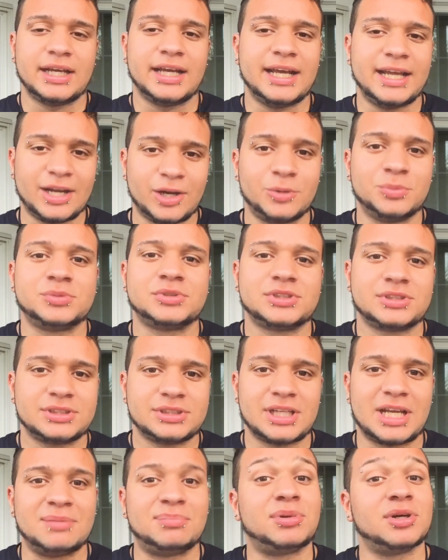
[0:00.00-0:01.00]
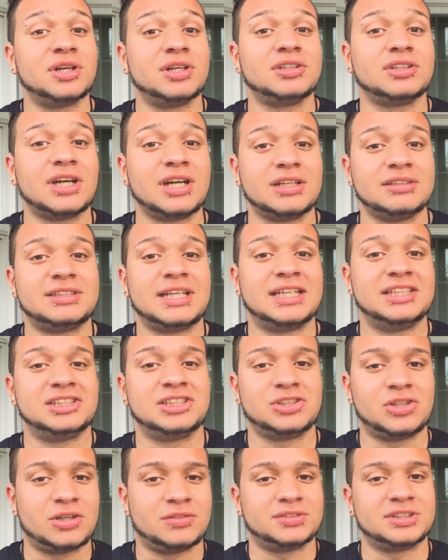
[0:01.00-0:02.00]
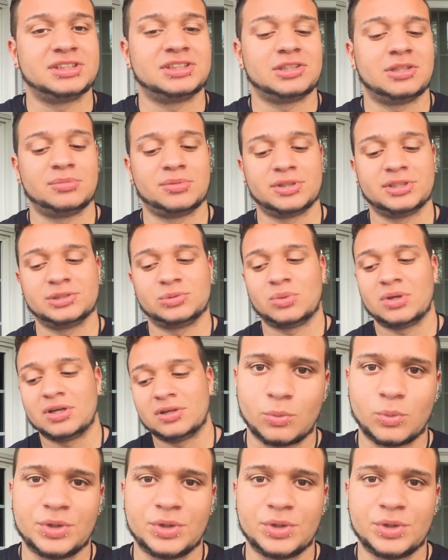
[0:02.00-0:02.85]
It helped. It put a lot of tension off the summer as well.